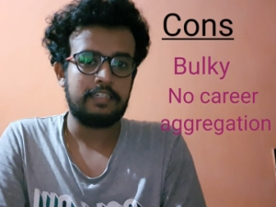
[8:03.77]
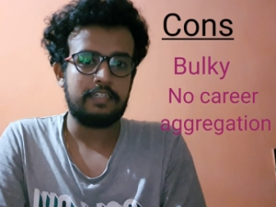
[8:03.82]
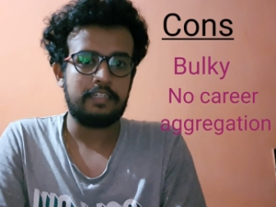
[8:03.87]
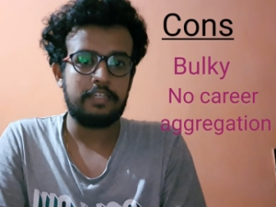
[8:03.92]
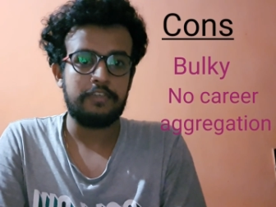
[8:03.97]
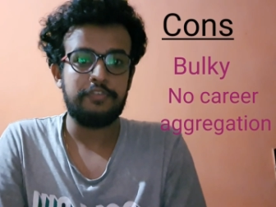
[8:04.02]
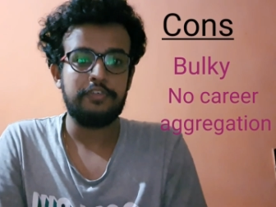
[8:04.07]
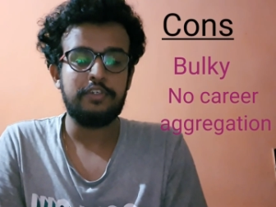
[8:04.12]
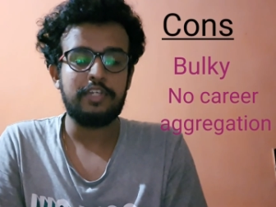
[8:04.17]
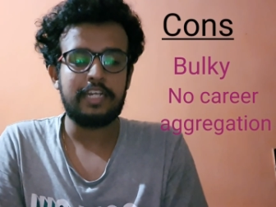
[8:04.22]

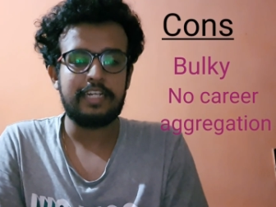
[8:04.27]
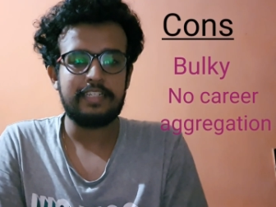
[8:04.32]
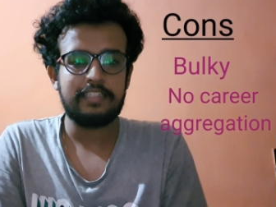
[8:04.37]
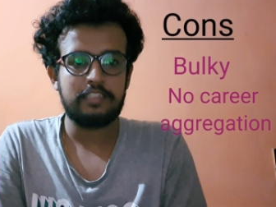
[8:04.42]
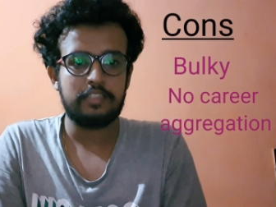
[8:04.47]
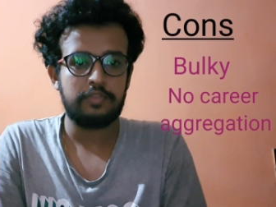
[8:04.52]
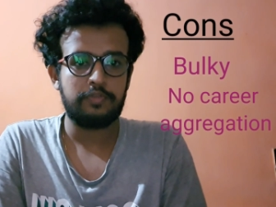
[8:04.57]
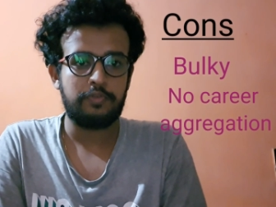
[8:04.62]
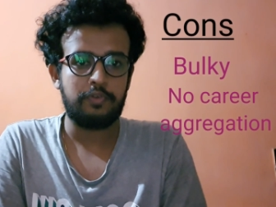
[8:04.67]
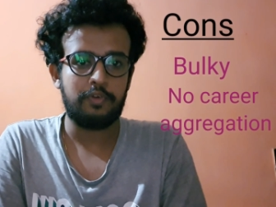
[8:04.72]
if you're getting
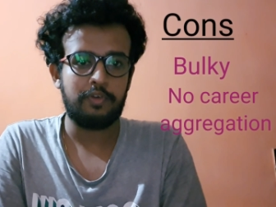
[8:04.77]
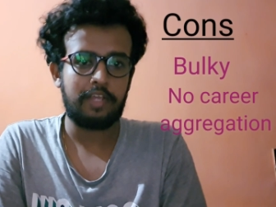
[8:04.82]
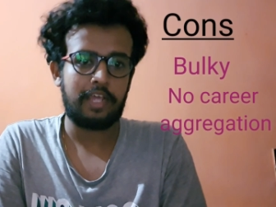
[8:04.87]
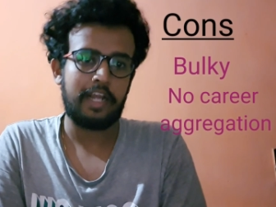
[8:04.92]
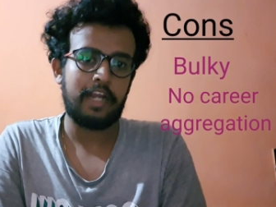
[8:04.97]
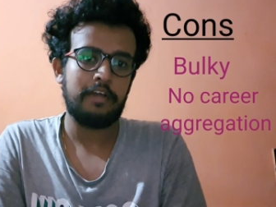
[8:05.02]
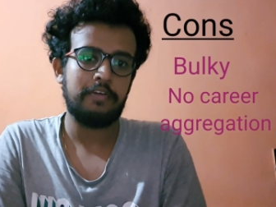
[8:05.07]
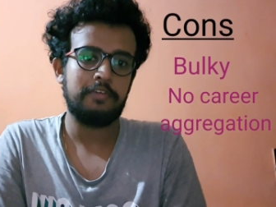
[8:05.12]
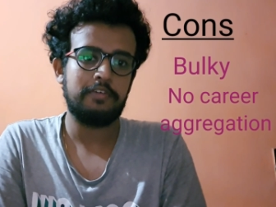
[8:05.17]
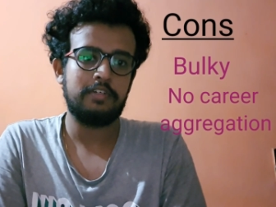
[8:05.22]
this phone
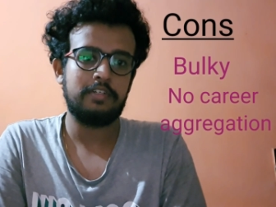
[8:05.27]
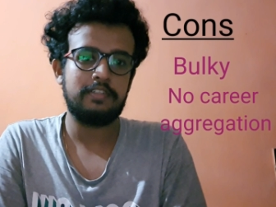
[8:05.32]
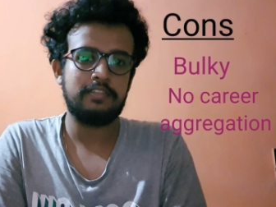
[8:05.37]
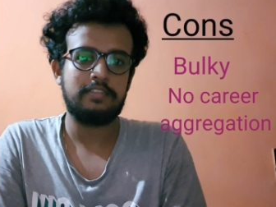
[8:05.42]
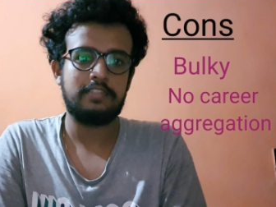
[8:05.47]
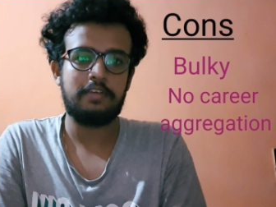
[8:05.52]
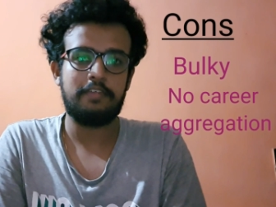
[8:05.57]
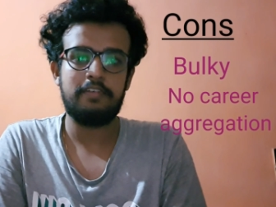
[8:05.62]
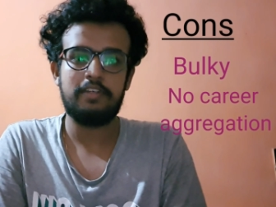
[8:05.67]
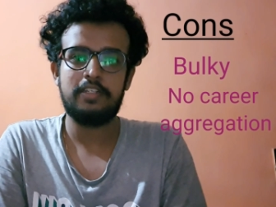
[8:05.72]
around
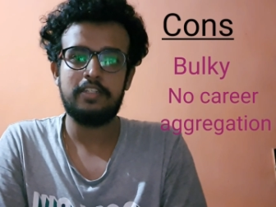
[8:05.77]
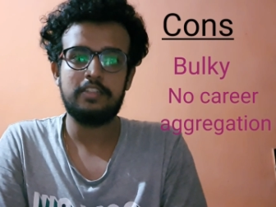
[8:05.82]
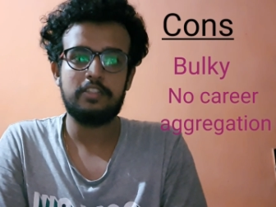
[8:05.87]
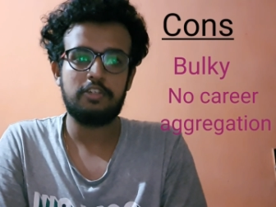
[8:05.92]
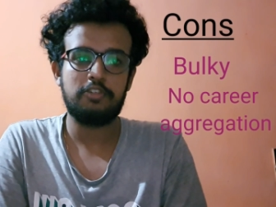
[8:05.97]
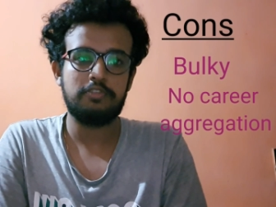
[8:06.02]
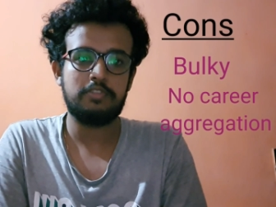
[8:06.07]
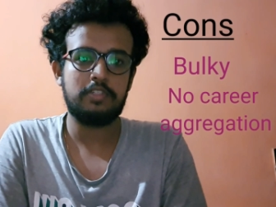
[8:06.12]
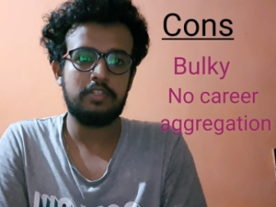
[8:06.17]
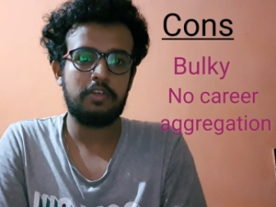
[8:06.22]

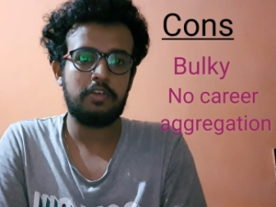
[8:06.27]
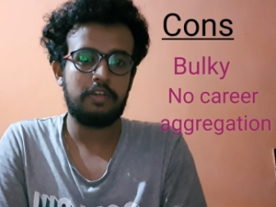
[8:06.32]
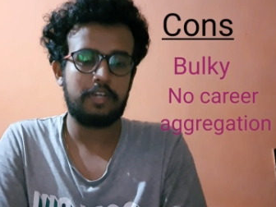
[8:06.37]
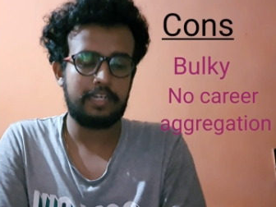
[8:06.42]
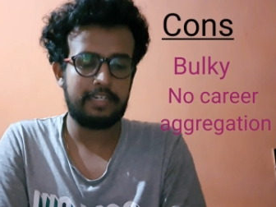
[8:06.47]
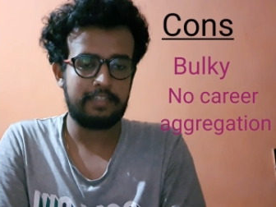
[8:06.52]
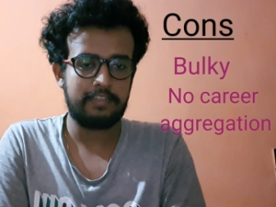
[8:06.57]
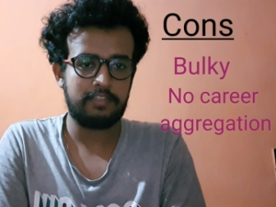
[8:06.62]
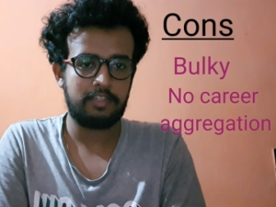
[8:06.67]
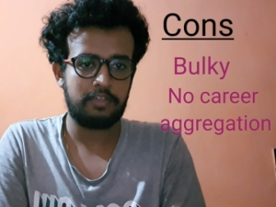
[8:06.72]
17,000 or
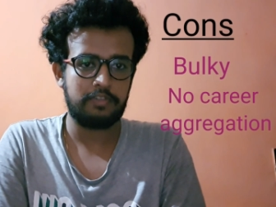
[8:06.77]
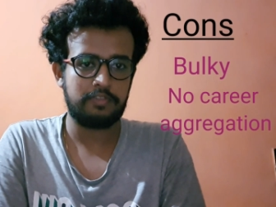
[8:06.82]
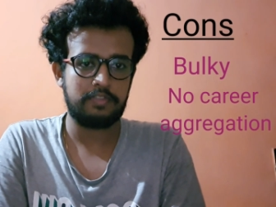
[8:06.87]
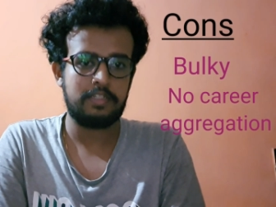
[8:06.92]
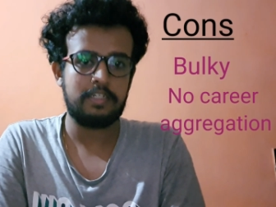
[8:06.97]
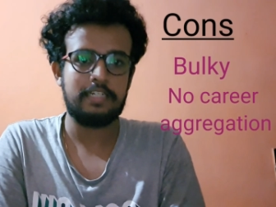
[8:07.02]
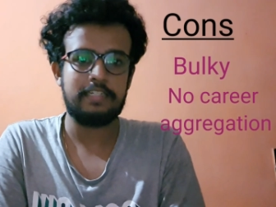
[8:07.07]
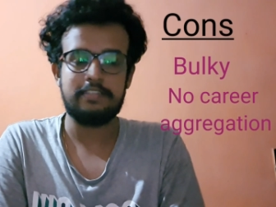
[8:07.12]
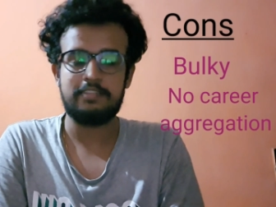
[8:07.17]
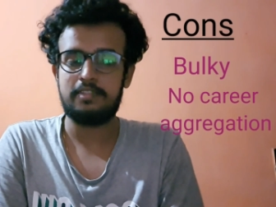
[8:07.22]

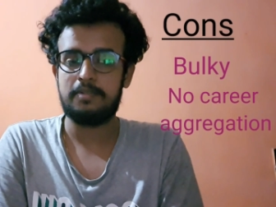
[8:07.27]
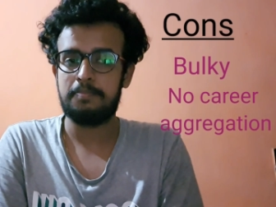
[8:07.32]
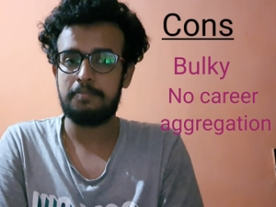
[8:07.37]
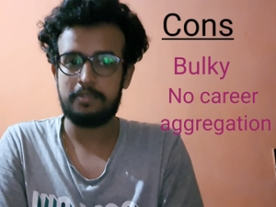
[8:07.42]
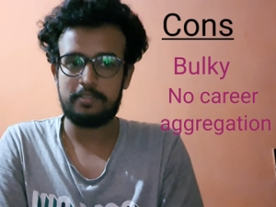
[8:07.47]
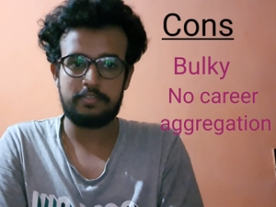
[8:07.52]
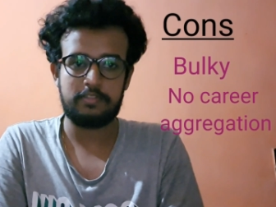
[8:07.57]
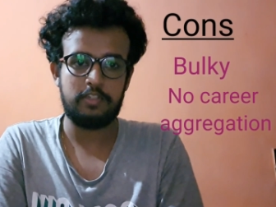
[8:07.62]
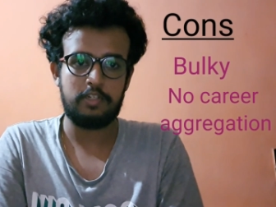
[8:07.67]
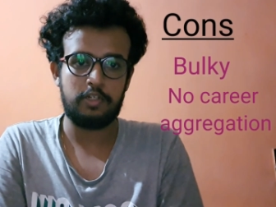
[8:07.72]
18,000, it is the
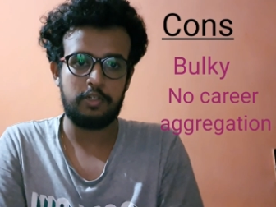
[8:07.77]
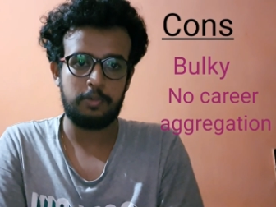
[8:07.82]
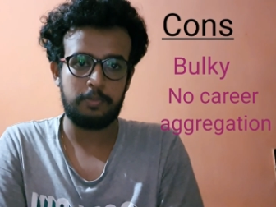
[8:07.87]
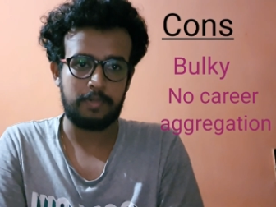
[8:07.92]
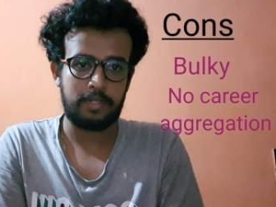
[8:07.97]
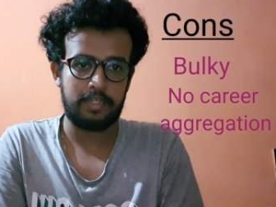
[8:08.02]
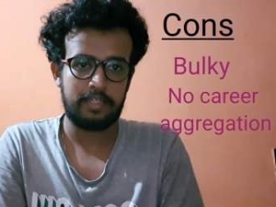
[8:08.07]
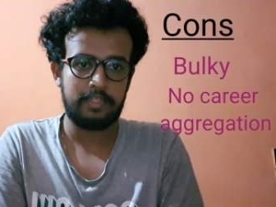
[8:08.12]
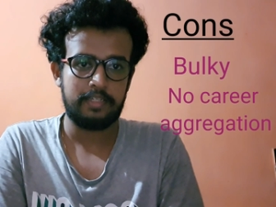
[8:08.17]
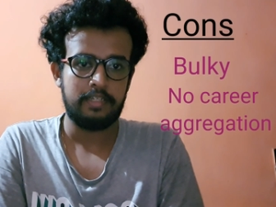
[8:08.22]
best deal to
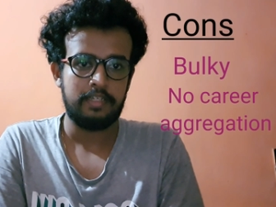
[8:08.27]
buy.